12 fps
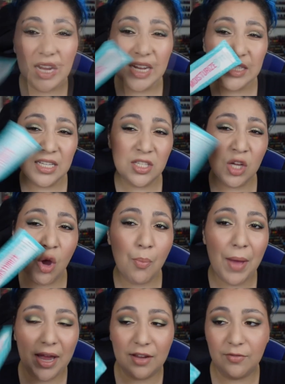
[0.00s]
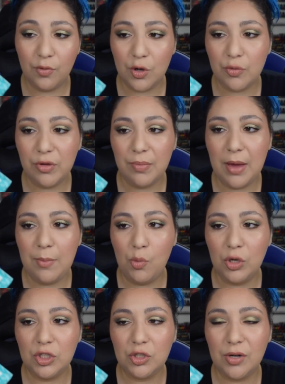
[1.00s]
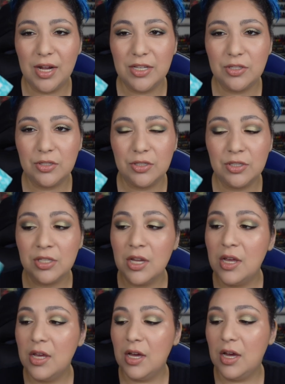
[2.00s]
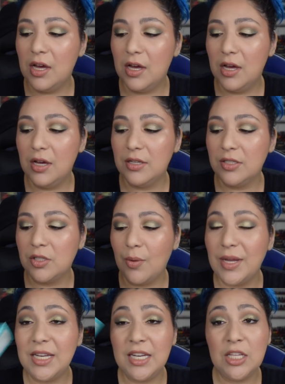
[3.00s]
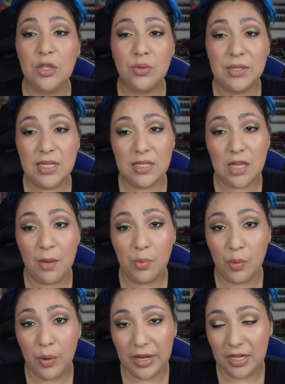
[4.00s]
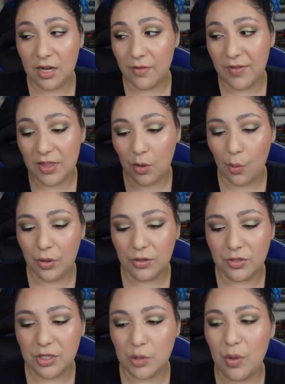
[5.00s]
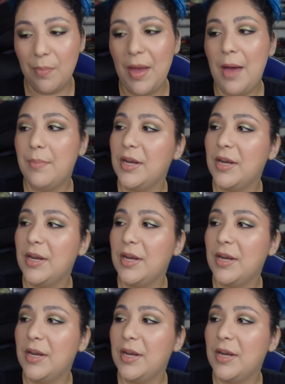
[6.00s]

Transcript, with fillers: And I tend to go back and forth with my moisturizers. Uh, so I didn't use this up quick enough and the oils just went bad.